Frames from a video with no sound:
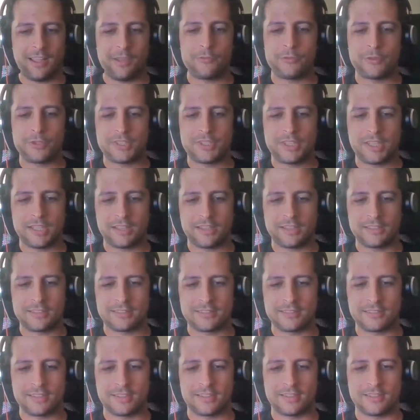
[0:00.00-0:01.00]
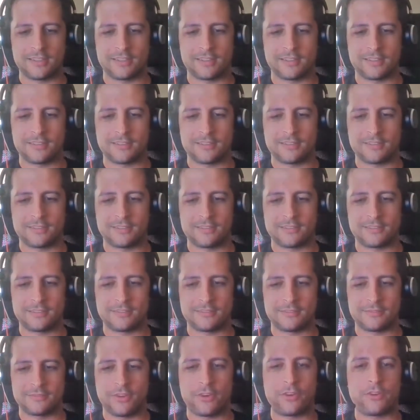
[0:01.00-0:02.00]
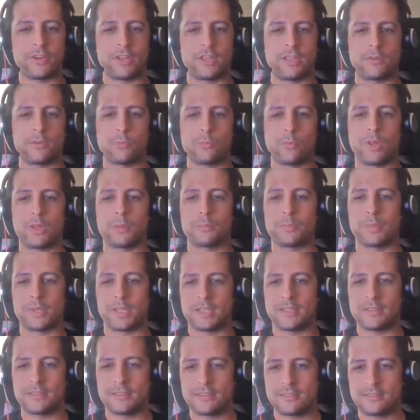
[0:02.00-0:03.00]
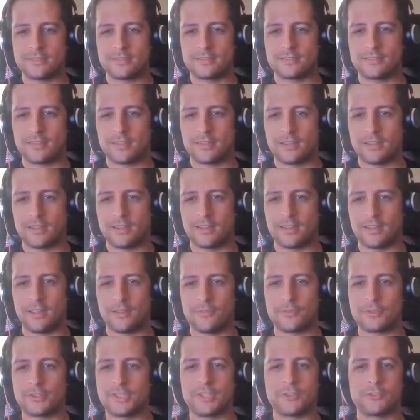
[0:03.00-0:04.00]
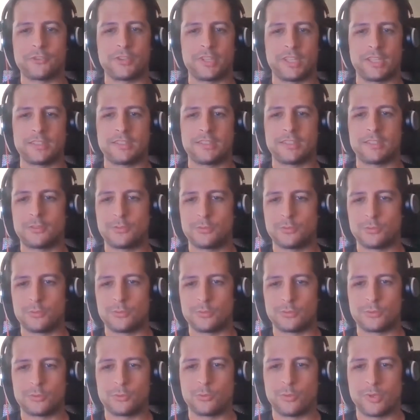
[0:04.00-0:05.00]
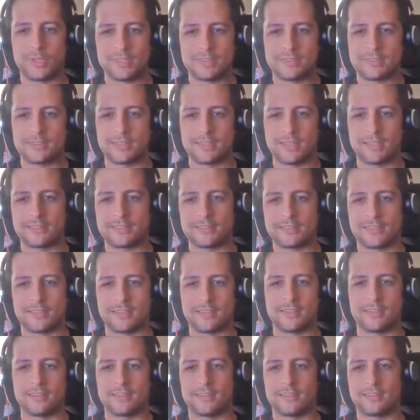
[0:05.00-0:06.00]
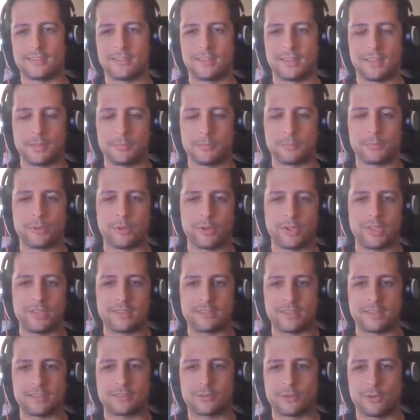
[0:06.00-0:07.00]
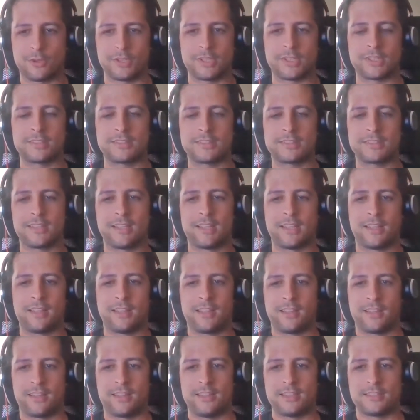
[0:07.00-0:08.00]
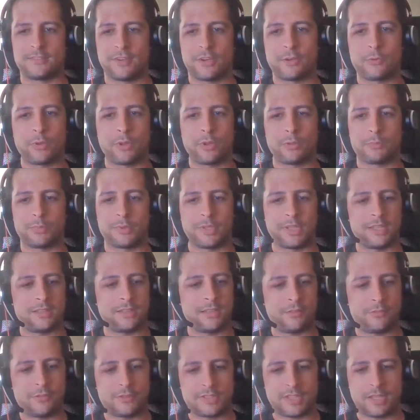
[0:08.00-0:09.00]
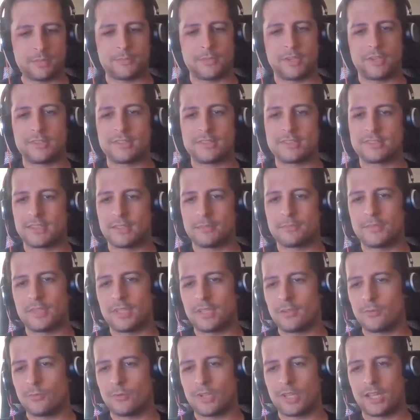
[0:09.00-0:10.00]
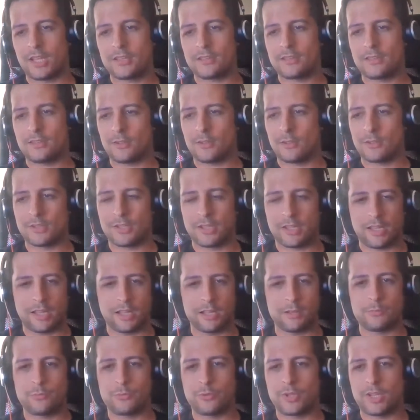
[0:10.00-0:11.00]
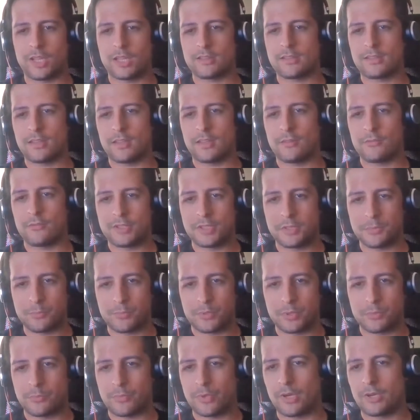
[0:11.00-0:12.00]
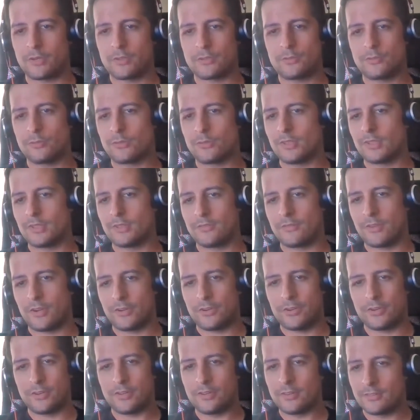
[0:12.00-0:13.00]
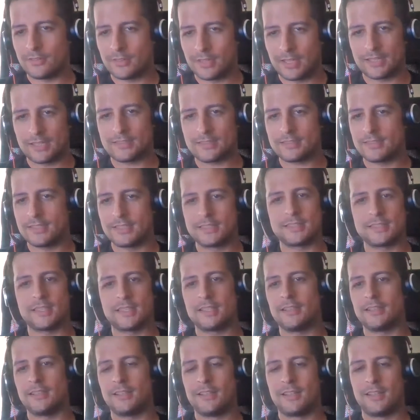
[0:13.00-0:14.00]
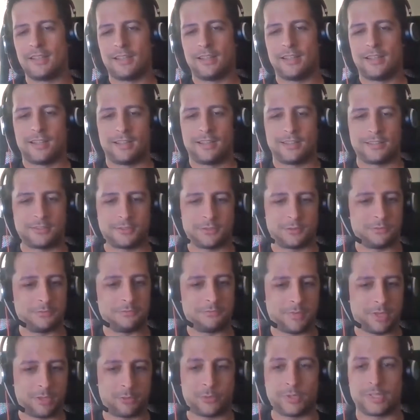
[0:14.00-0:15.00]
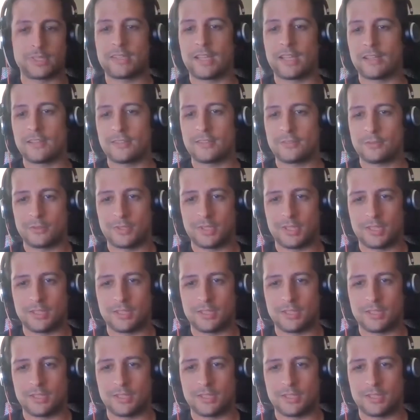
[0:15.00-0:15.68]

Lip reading: Everything is very well planned. Everything related to us as employees, as colleagues, is very well planned. Every time there is something, we get all the help, we get everything prepared to the very last detail. So, by the way, thanks to